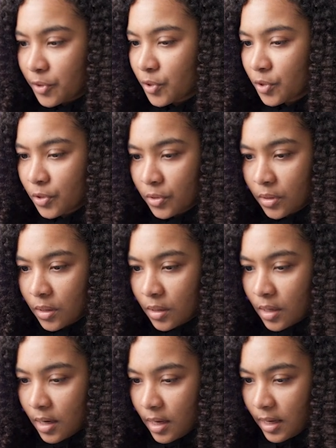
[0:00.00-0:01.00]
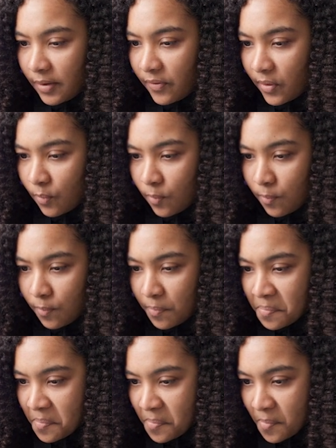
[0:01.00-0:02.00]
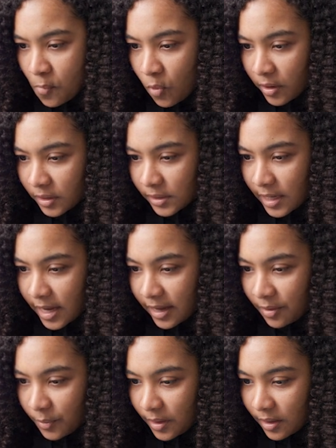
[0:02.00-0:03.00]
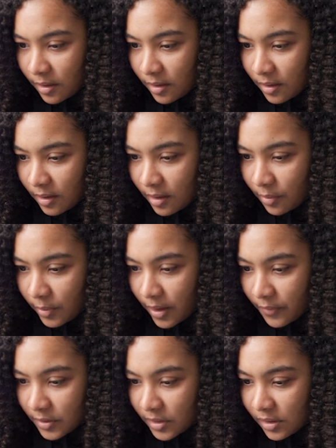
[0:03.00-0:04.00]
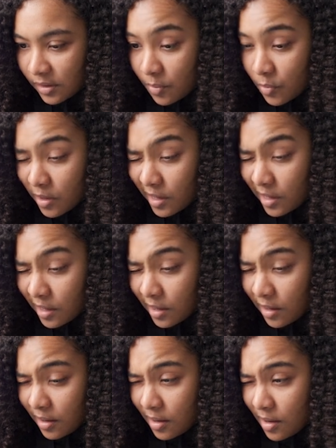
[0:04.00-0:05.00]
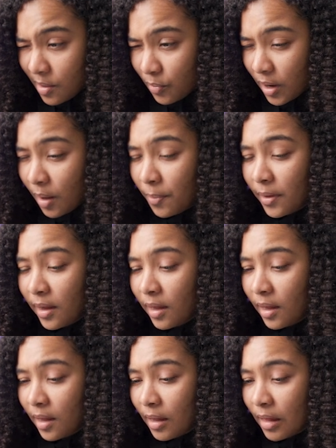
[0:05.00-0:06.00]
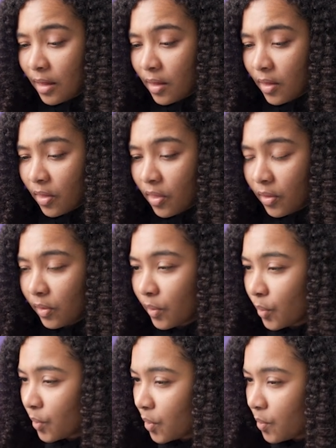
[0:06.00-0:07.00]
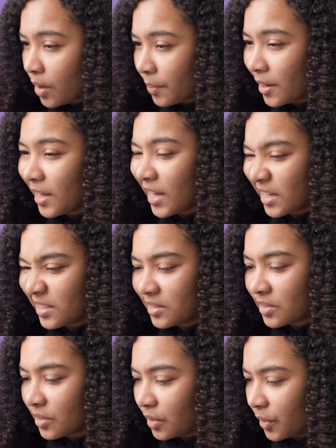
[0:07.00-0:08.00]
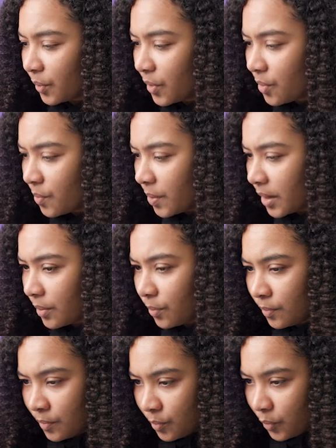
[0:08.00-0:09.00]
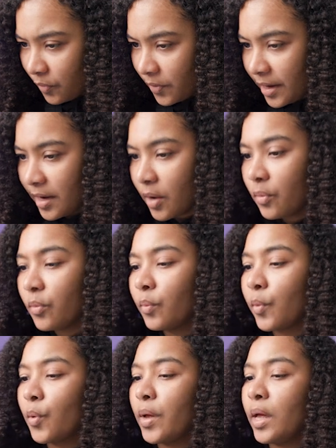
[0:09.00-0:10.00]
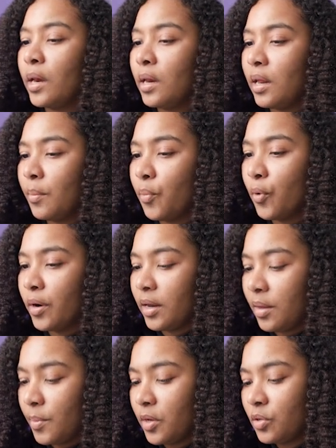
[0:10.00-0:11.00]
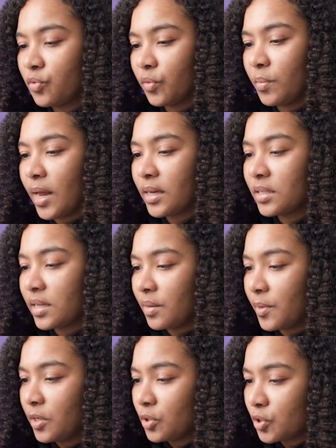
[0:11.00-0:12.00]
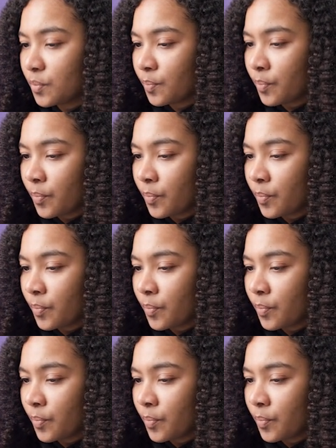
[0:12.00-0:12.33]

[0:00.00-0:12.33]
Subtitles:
sure if they want us to add it, we have it somewhere here. Probably the logo. I'm going to guess it's the logo, but we'll find out. We'll go ahead and import image from next image.